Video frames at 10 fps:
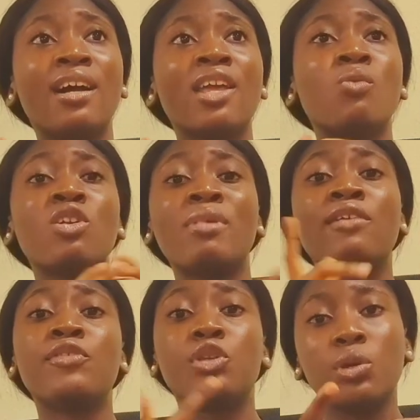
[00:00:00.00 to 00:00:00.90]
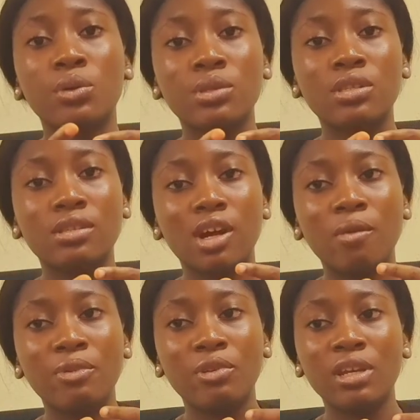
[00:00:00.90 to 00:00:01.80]
in one of my videos,
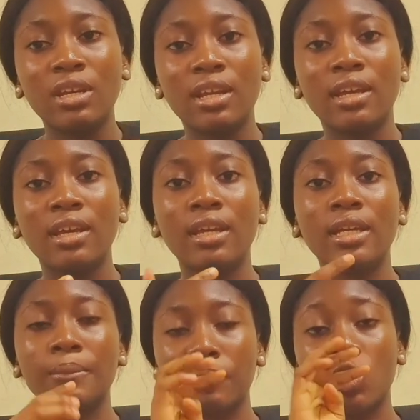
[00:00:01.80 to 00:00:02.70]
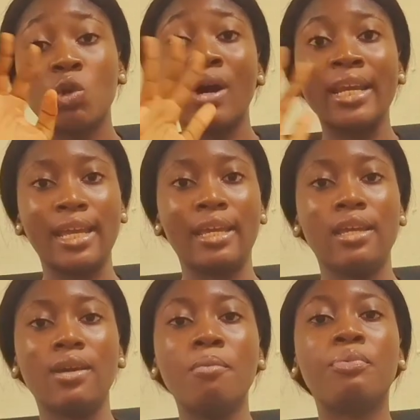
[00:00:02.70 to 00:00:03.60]
I'll be doing a
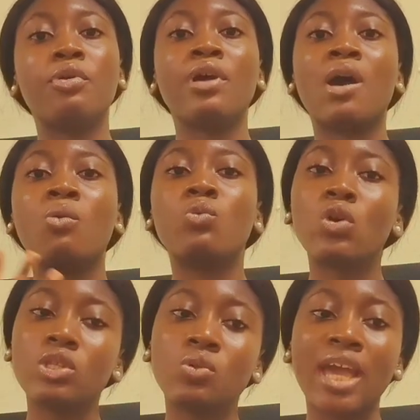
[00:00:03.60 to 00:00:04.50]
Q&A, but I want you